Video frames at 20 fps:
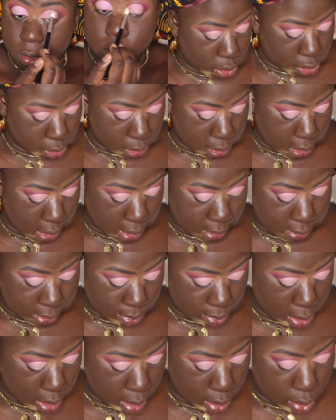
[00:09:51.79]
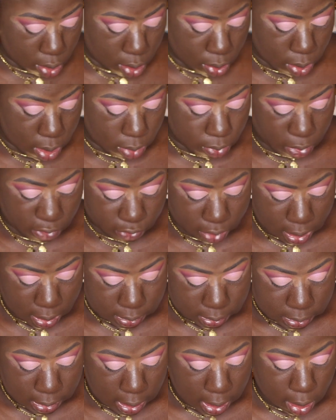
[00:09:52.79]
So next I'm gonna go in with
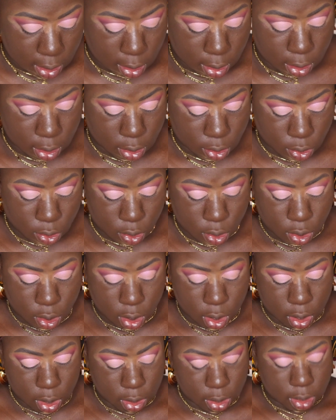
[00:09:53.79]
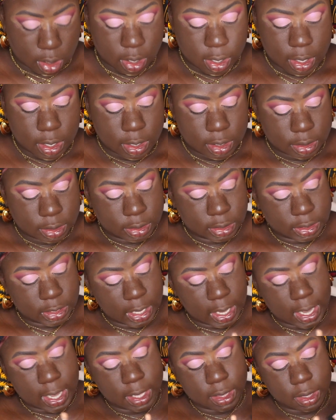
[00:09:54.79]
this color called
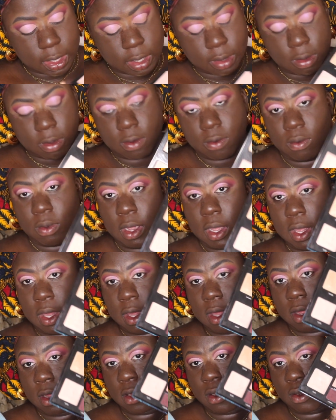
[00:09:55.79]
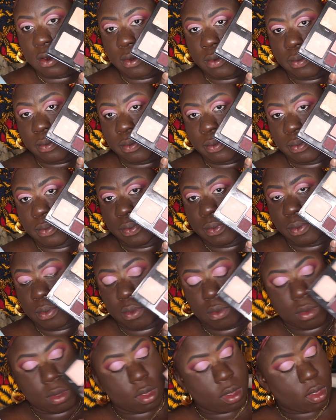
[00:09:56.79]
Chant right here.
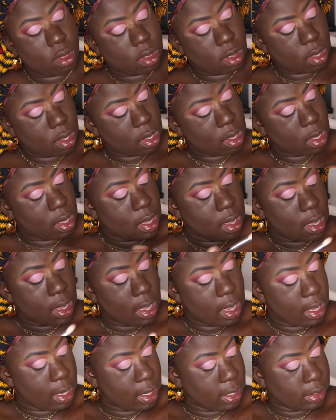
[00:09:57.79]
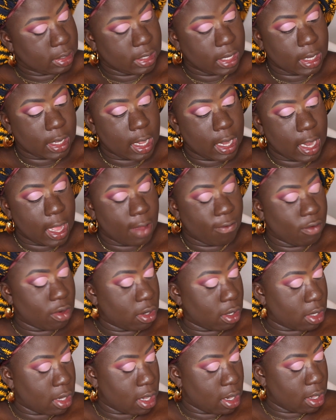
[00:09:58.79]
And it's like a
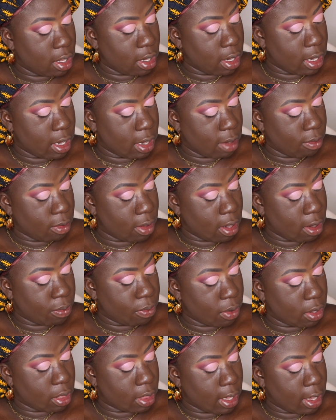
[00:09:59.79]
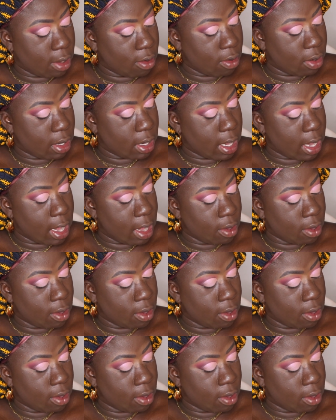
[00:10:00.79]
lavender color, and I'm gonna put that on the